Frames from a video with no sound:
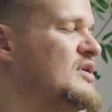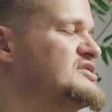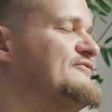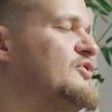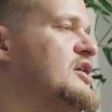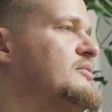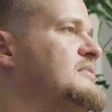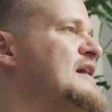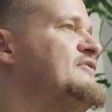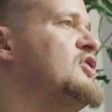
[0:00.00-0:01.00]
Question for you.
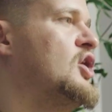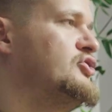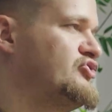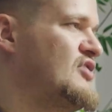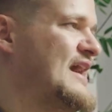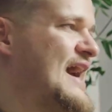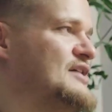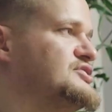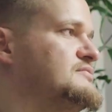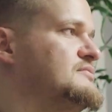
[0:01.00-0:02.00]
If you've got 100 grand
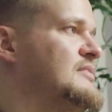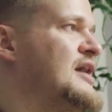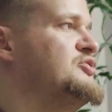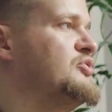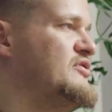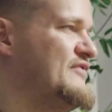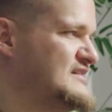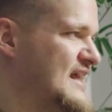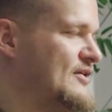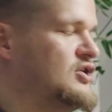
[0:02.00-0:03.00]
cash and you want to
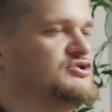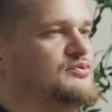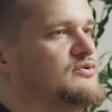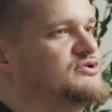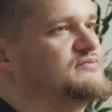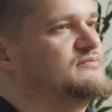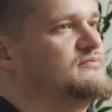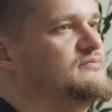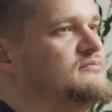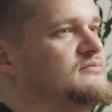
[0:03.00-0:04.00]
invest it in the Cotswolds,
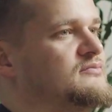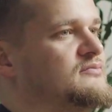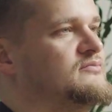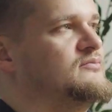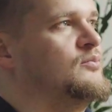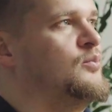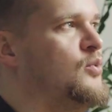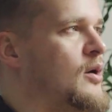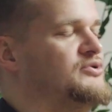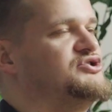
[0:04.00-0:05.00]

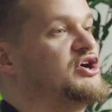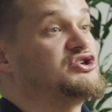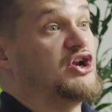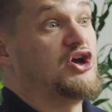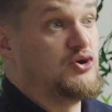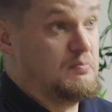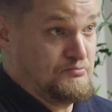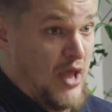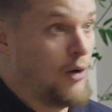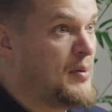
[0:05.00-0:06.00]
what would you, because I know you
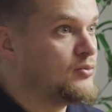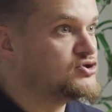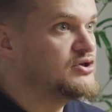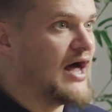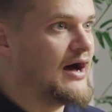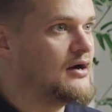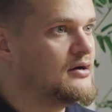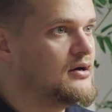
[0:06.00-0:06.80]
help people do that.